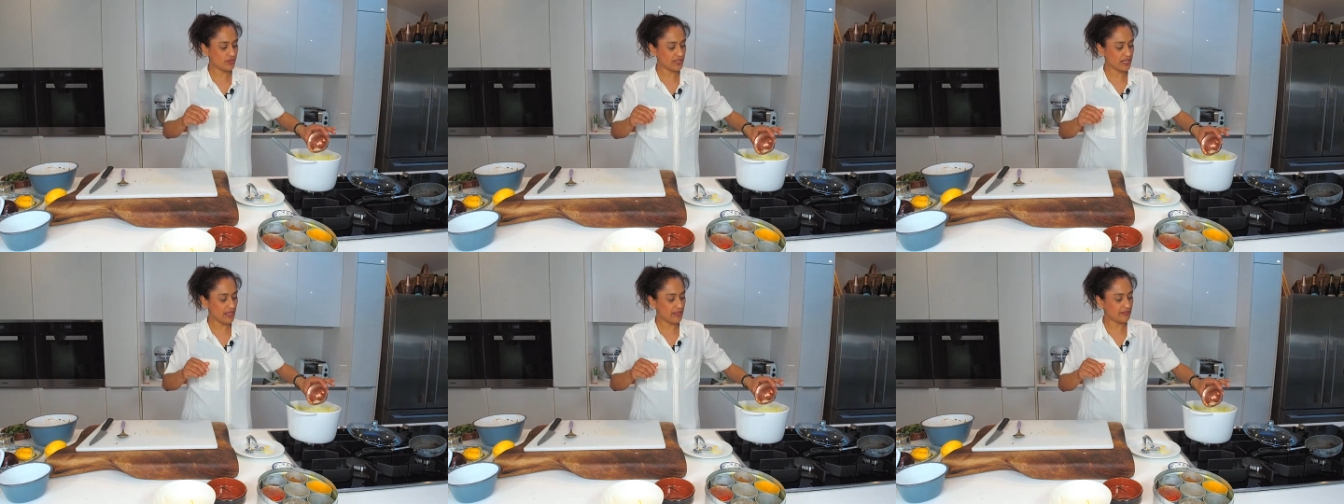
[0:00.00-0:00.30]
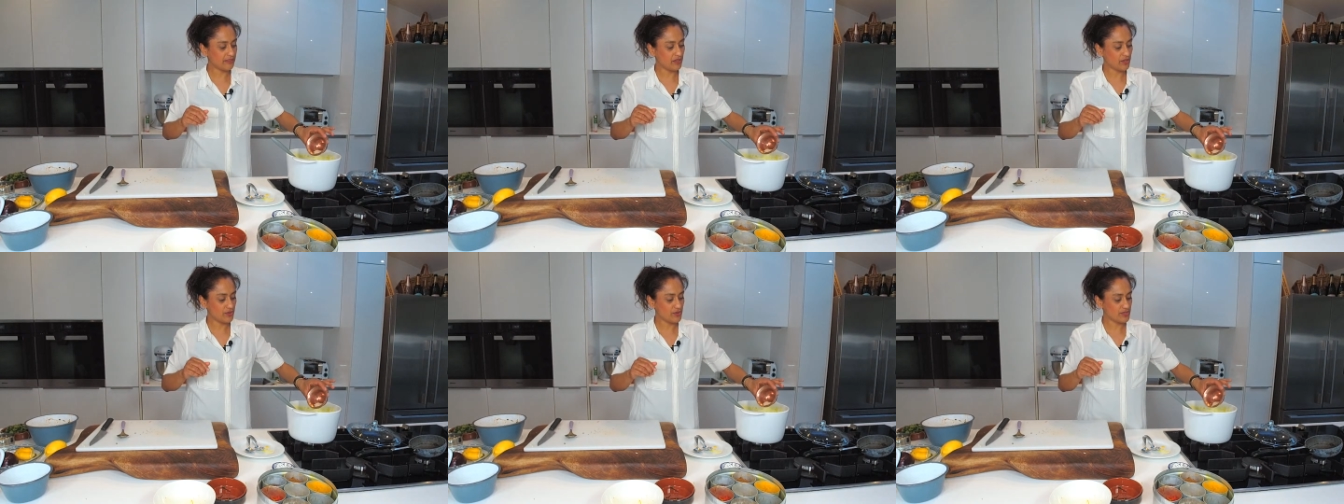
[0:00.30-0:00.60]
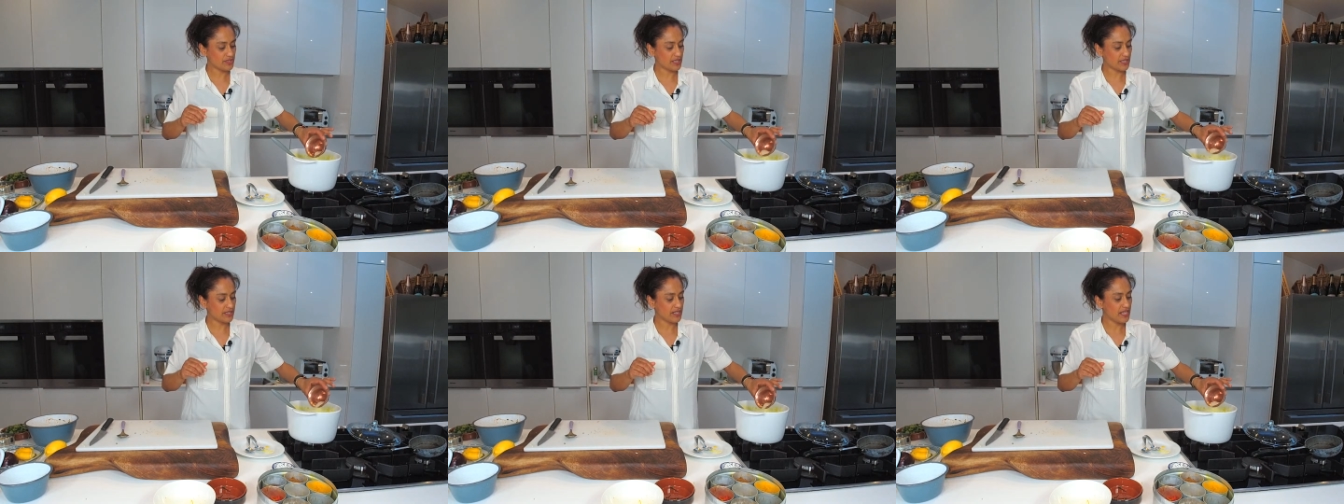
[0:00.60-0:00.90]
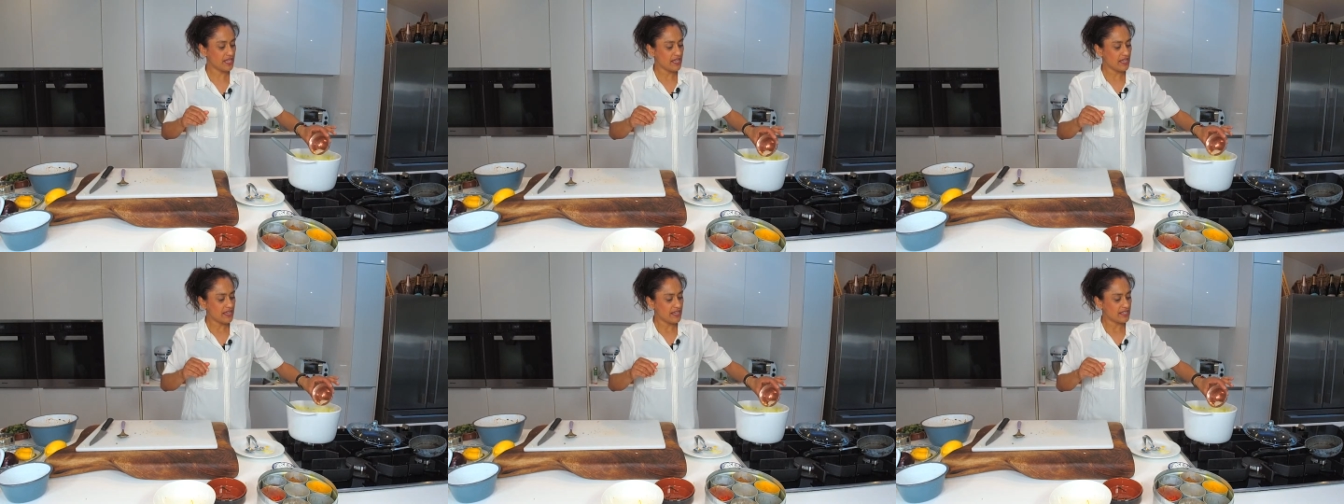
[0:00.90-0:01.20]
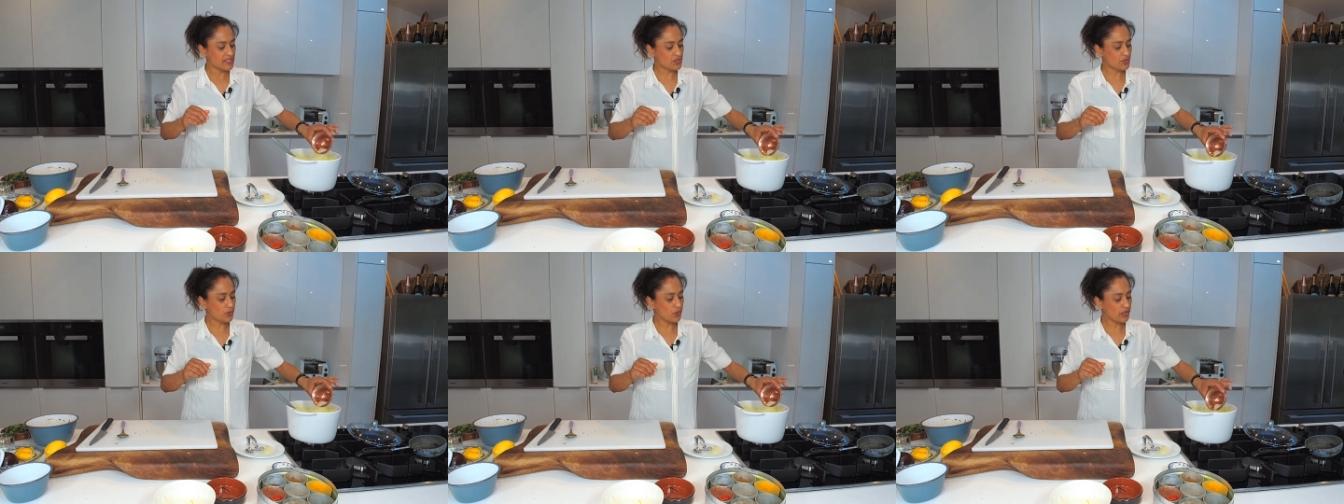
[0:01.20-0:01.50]
can add those in.
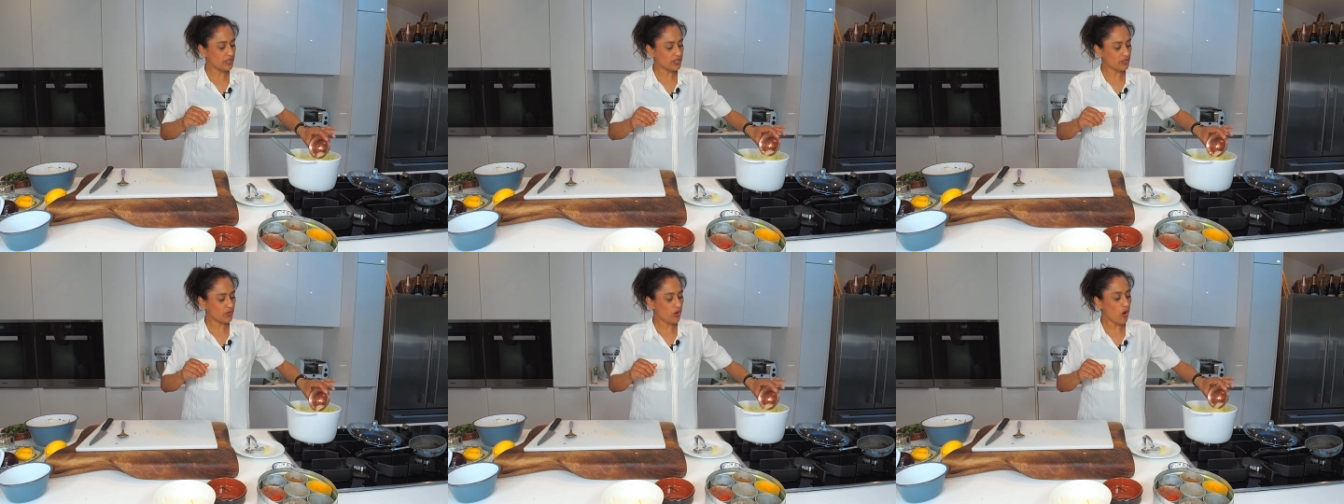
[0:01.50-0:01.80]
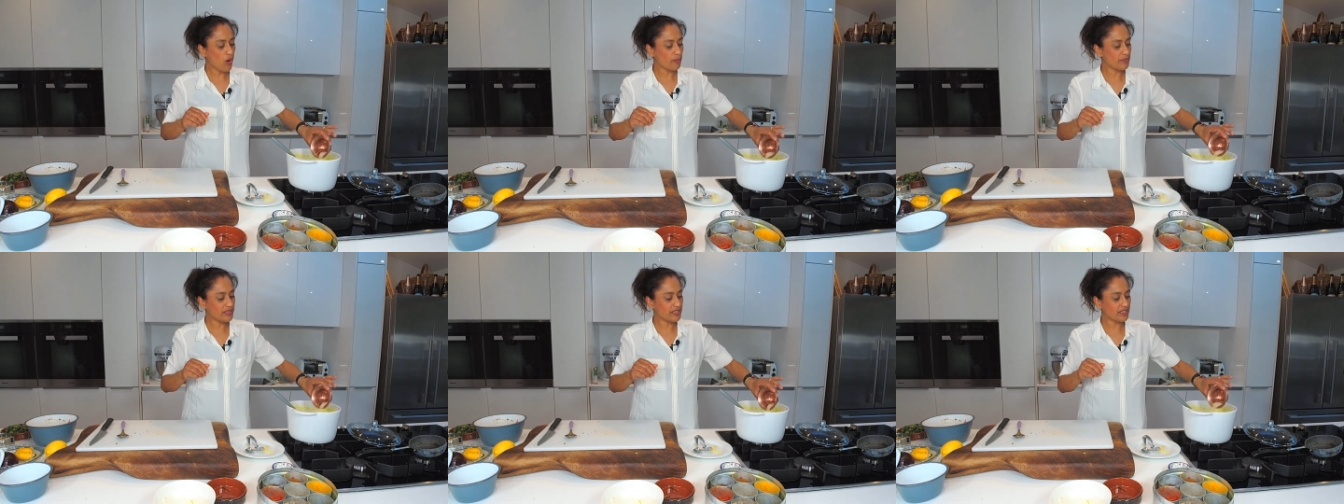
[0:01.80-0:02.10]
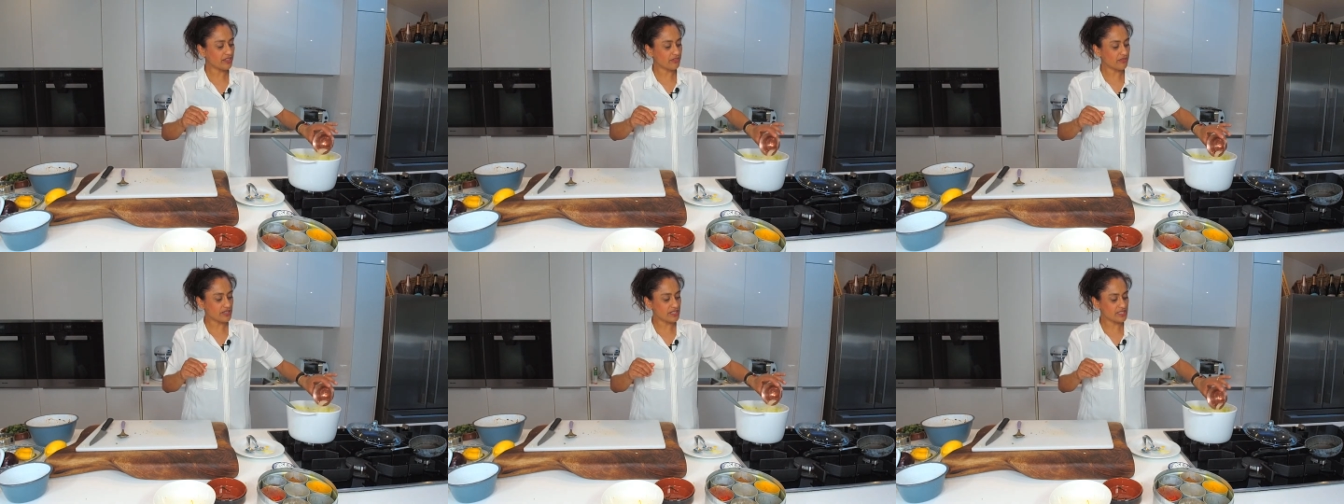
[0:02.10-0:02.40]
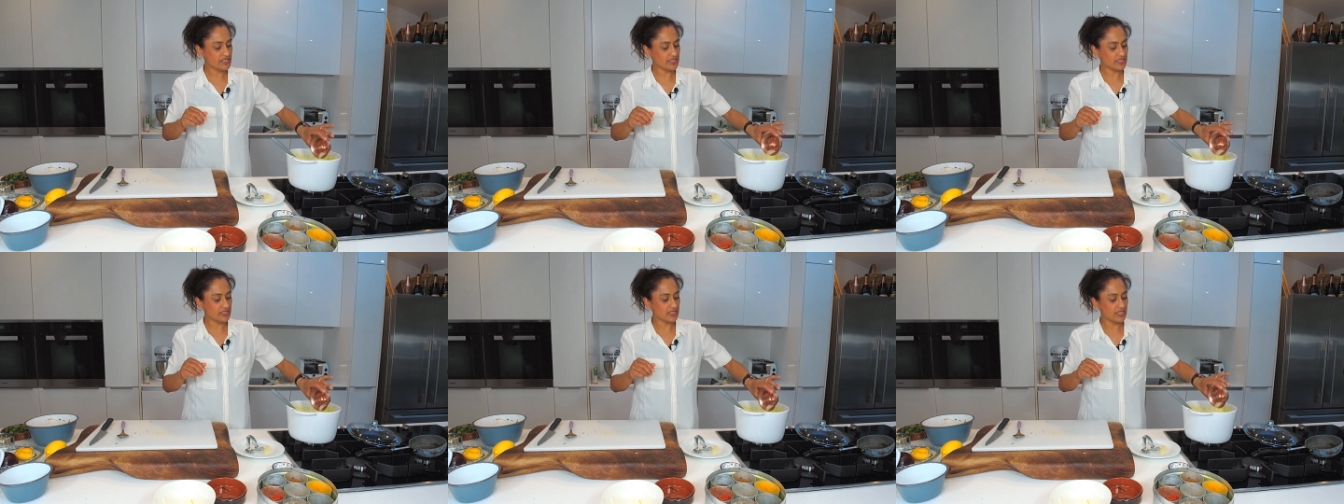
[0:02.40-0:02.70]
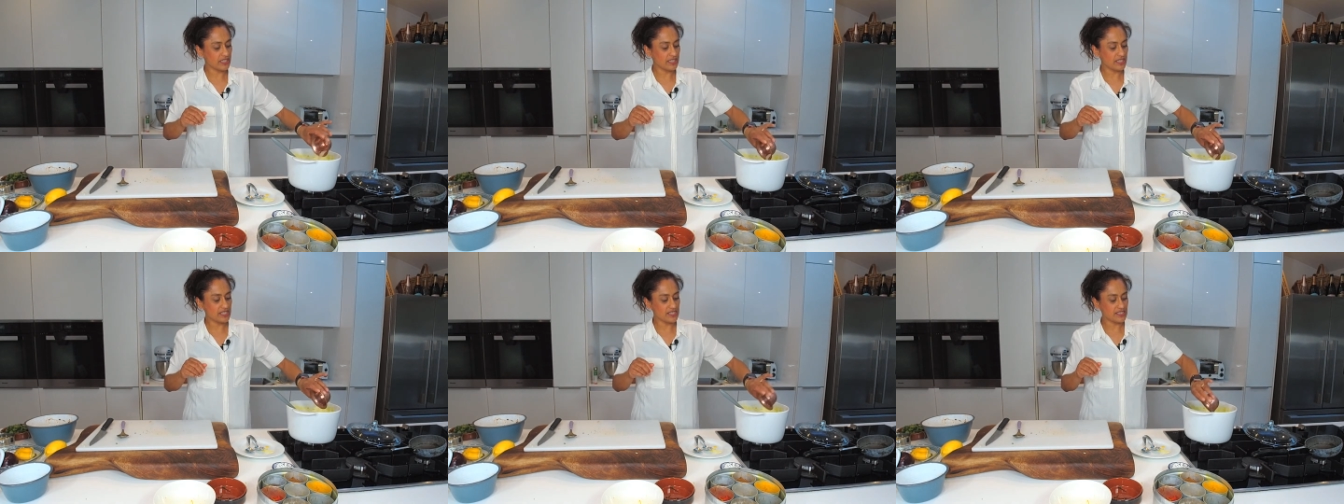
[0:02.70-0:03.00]
It's quite a common ingredient
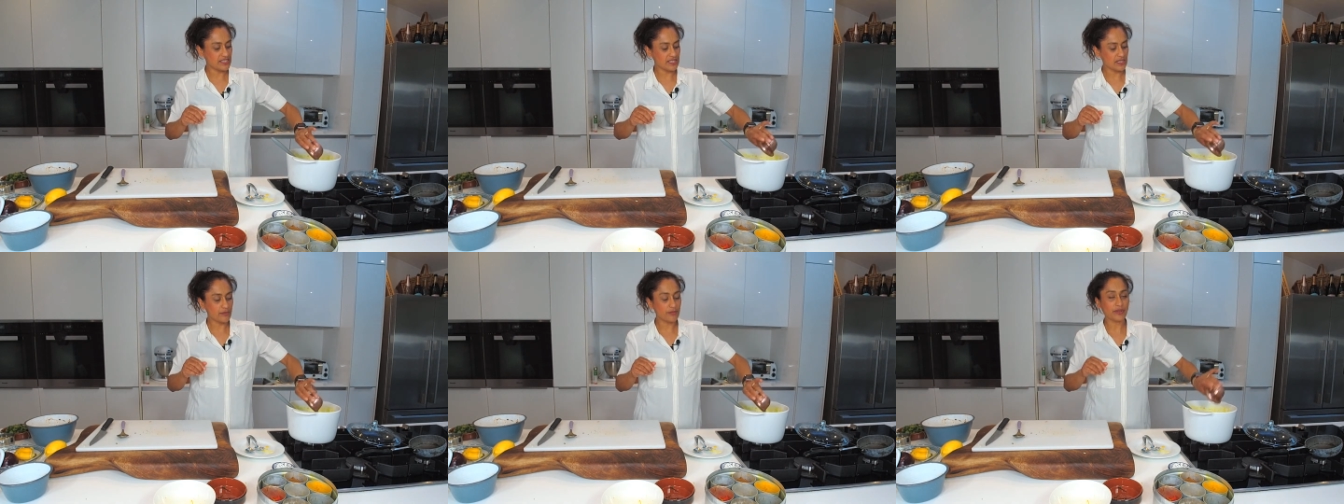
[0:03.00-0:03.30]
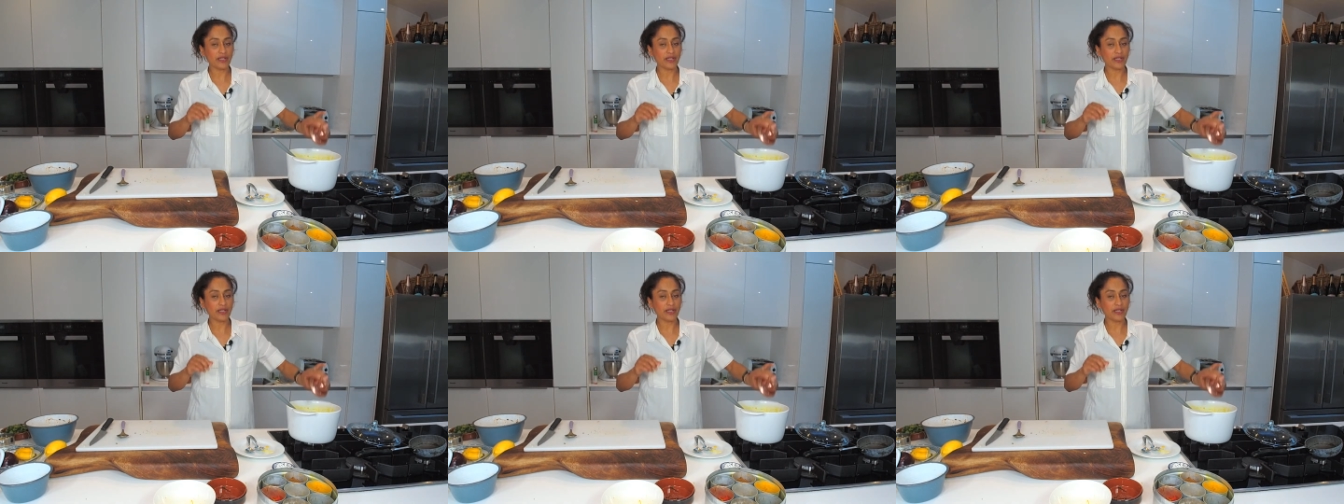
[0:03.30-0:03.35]
in India,